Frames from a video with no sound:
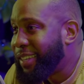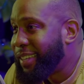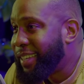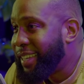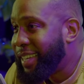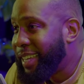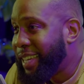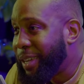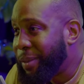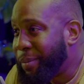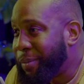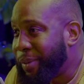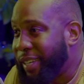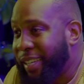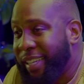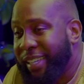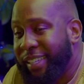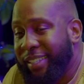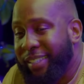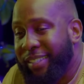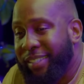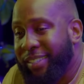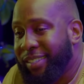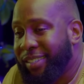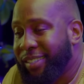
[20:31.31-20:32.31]
Ikebe
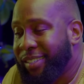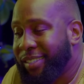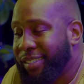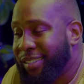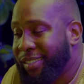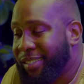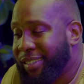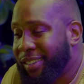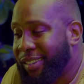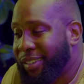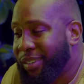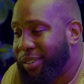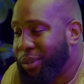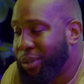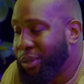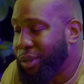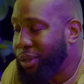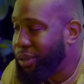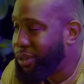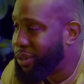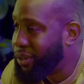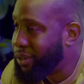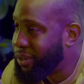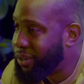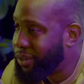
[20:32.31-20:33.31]
is.
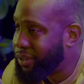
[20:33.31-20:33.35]
Whew,